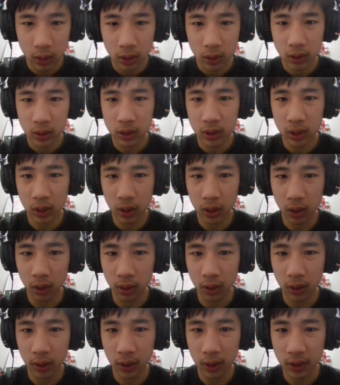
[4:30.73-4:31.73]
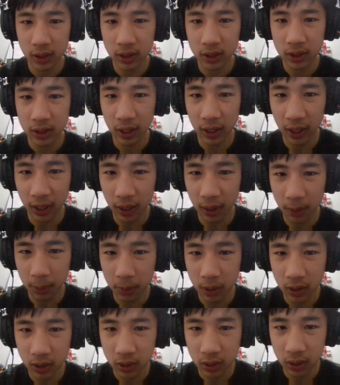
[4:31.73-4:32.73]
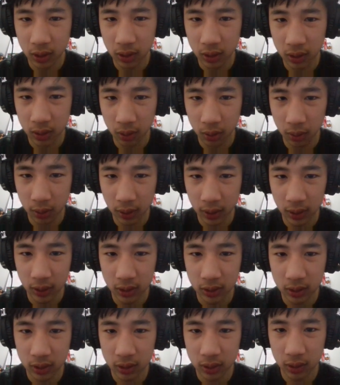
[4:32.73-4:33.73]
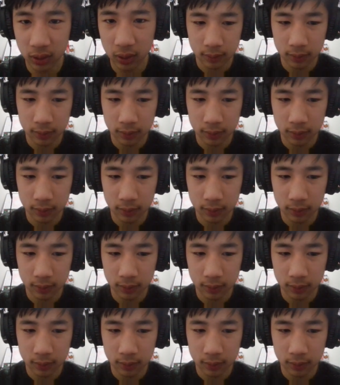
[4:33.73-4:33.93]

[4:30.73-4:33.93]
So it's time to do this.